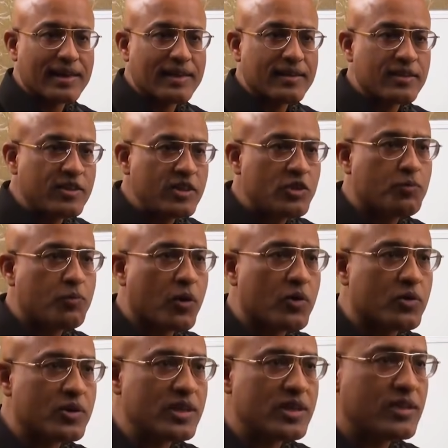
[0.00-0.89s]
These
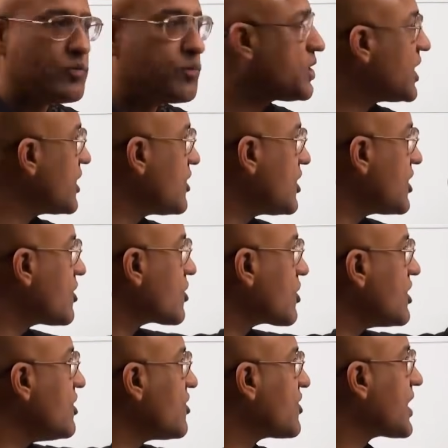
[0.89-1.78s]
proteins which are just
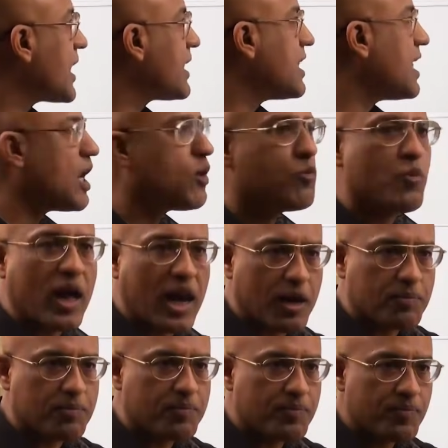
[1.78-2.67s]
inside the
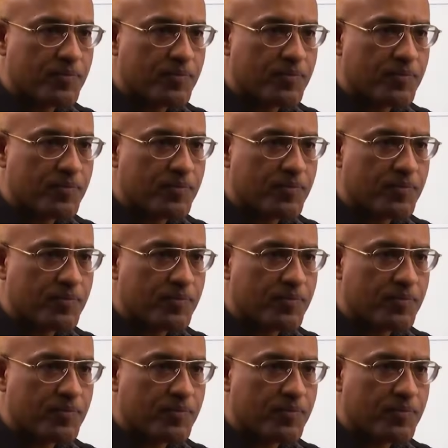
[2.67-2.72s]
envelope